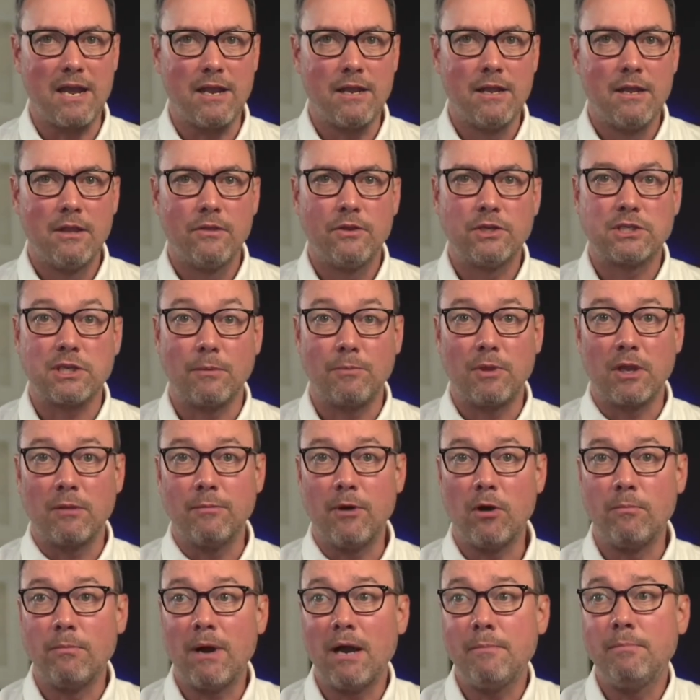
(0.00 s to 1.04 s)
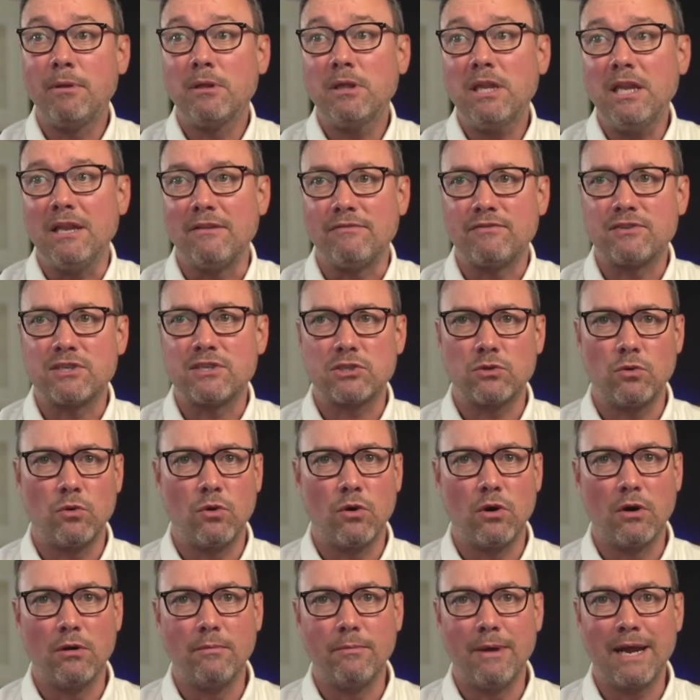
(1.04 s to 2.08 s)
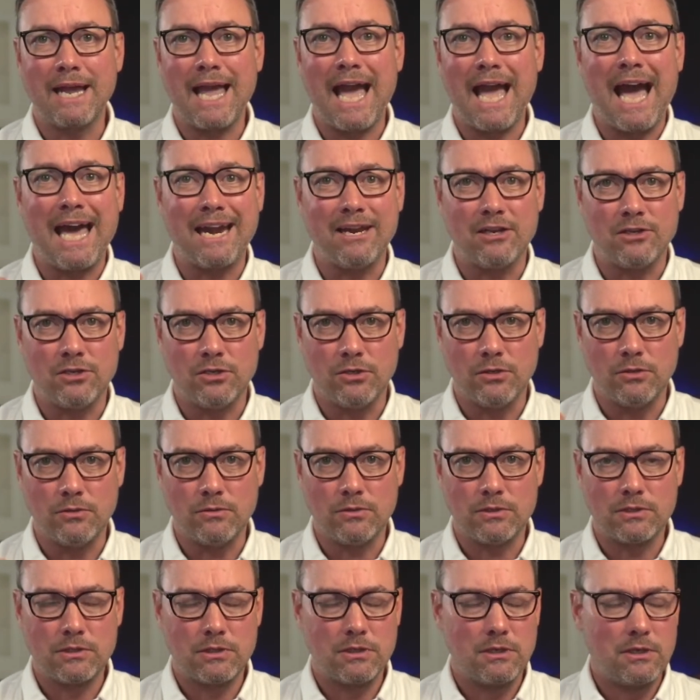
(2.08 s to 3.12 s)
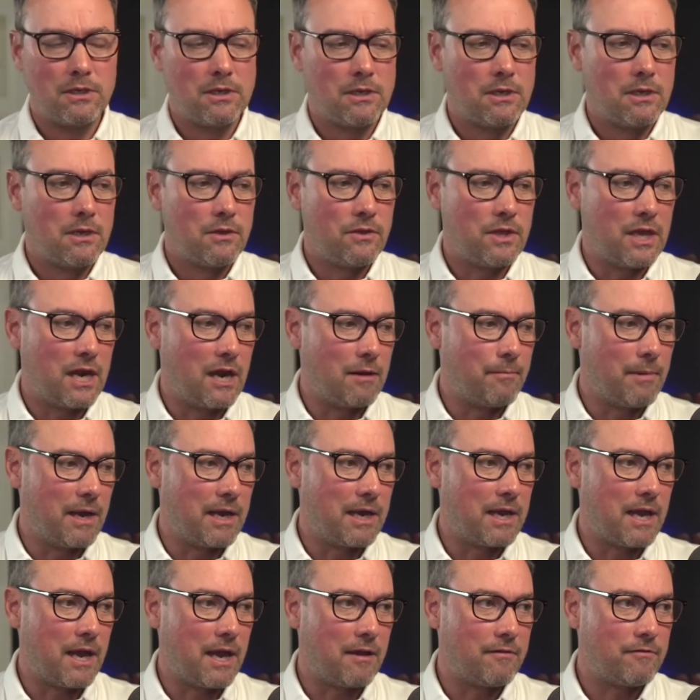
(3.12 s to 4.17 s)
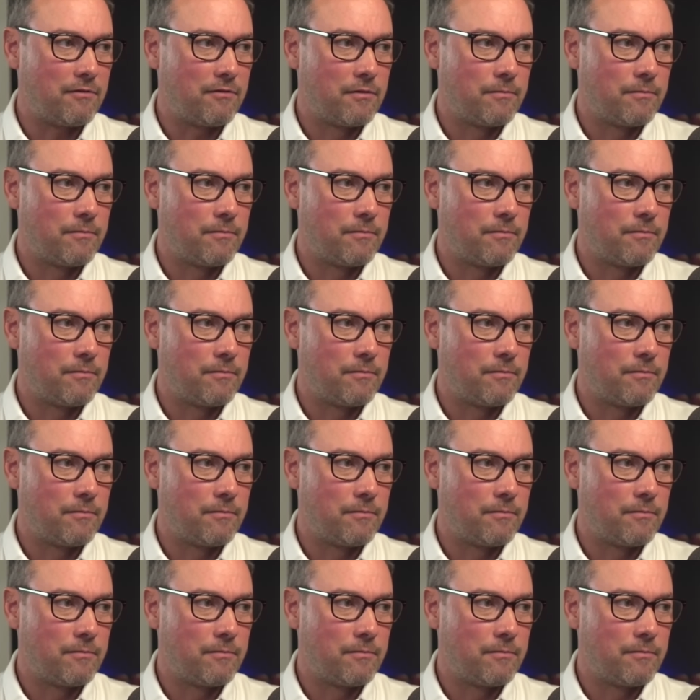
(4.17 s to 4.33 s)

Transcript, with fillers: there's something about my beliefs or my attitudes that I might have.